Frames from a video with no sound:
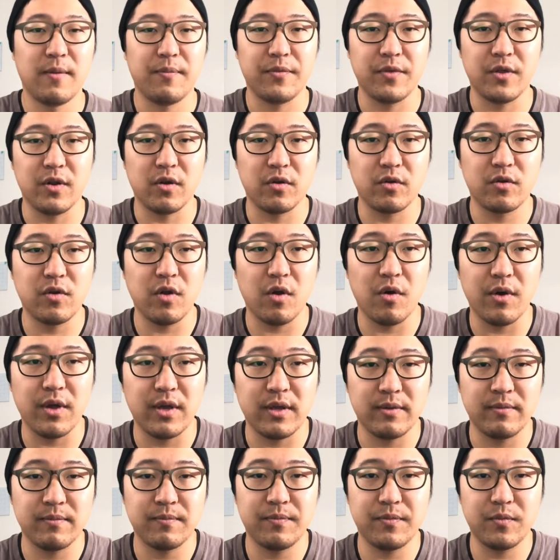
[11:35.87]
you know,
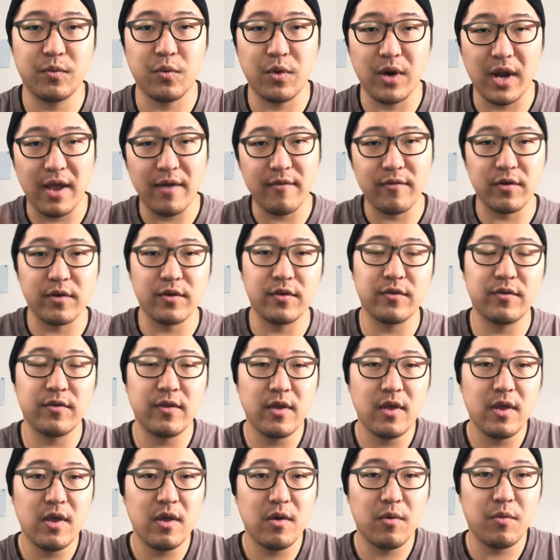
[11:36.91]
growing whatevers
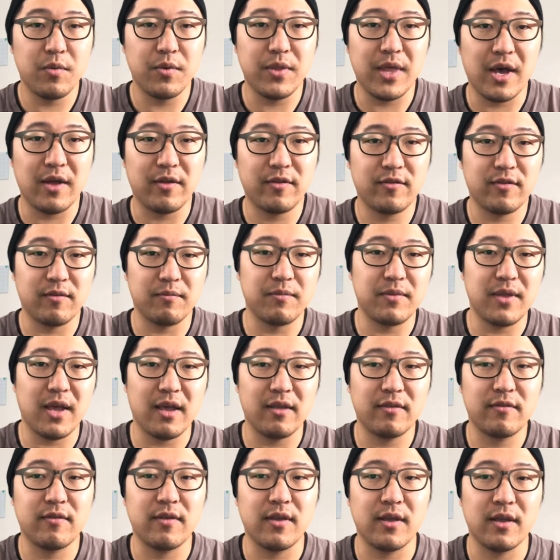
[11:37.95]
without some
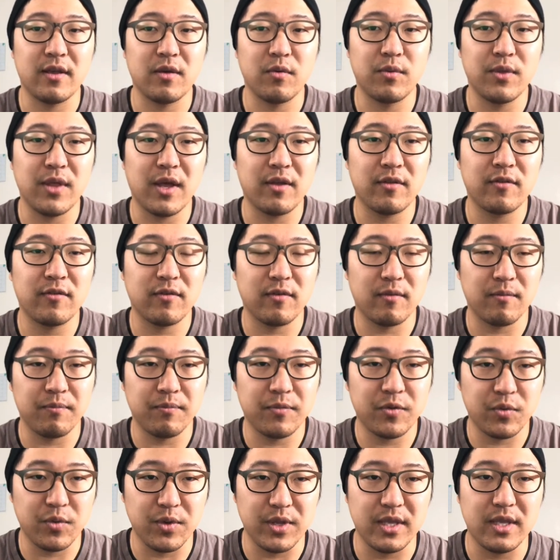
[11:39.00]
testing, without some
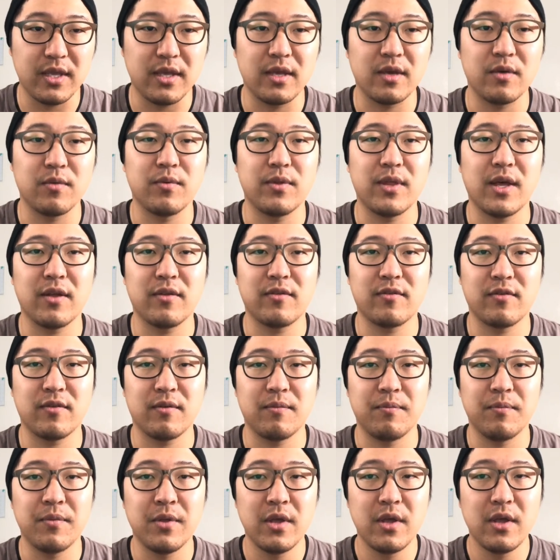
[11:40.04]
tweaking, without
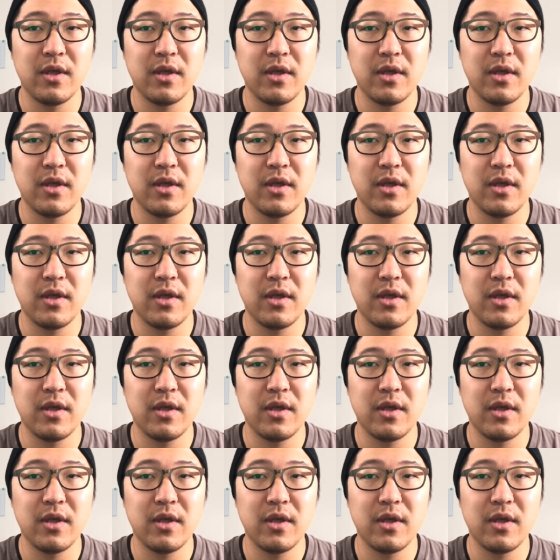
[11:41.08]
some